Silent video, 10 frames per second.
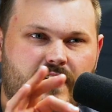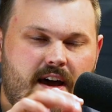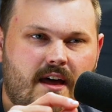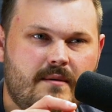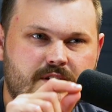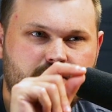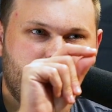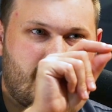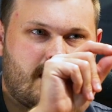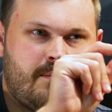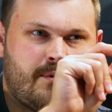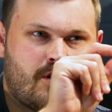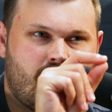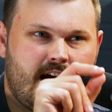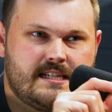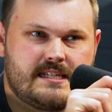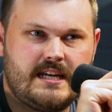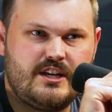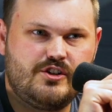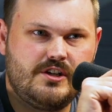fine line between a
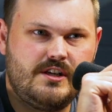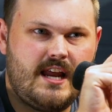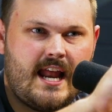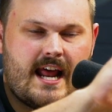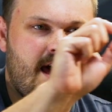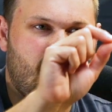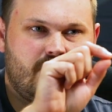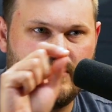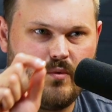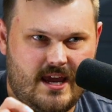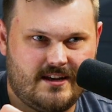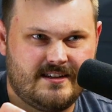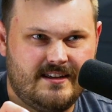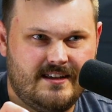procrastination and a healthy wait.